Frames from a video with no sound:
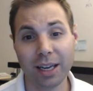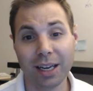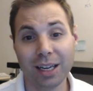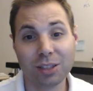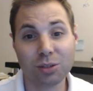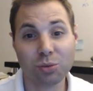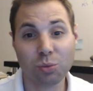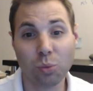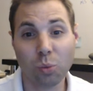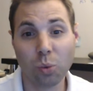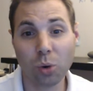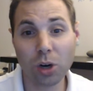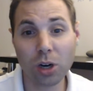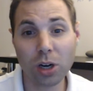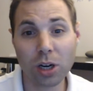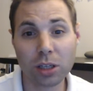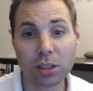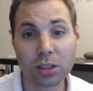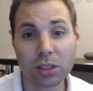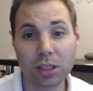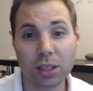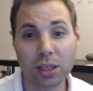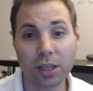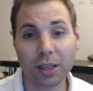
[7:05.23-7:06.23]
And it's
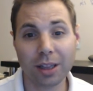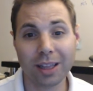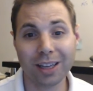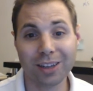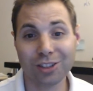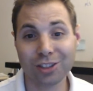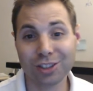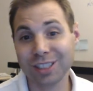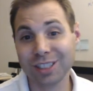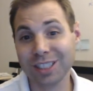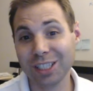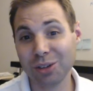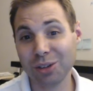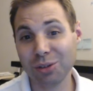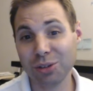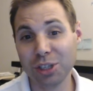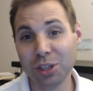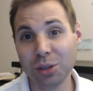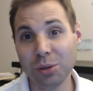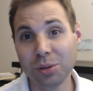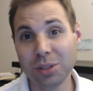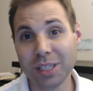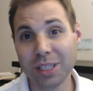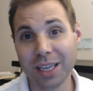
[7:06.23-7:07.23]
worked. They're still
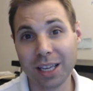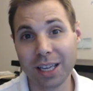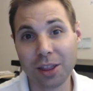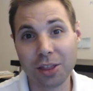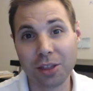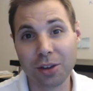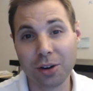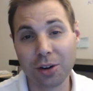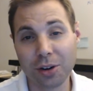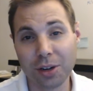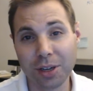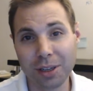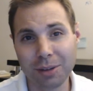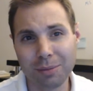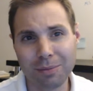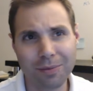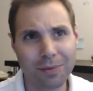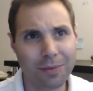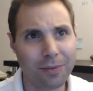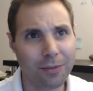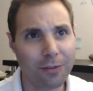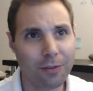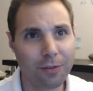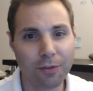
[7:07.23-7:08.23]
using it
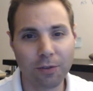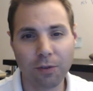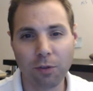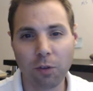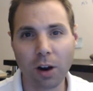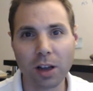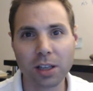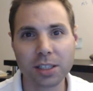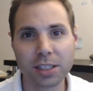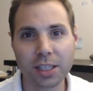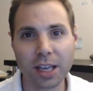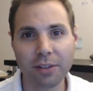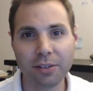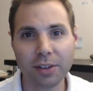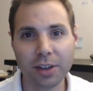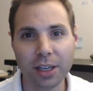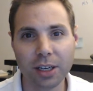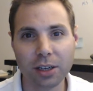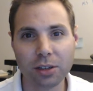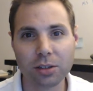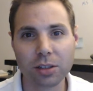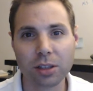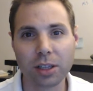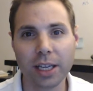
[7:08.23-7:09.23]

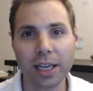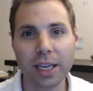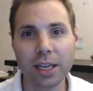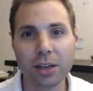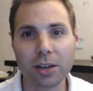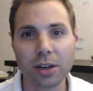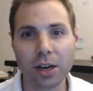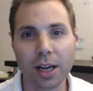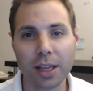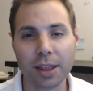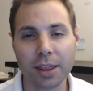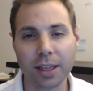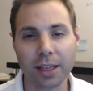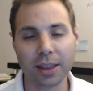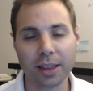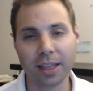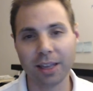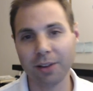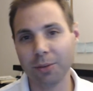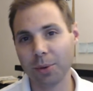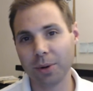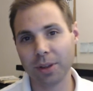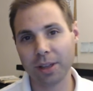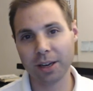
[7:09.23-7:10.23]
37 years later, I think.
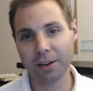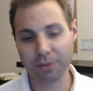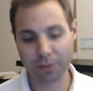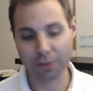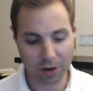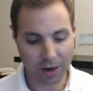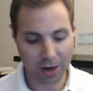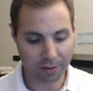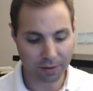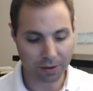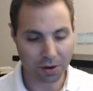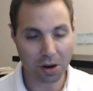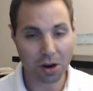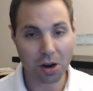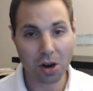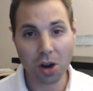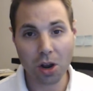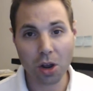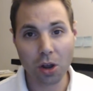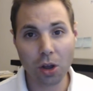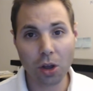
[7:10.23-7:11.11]
They were there forever.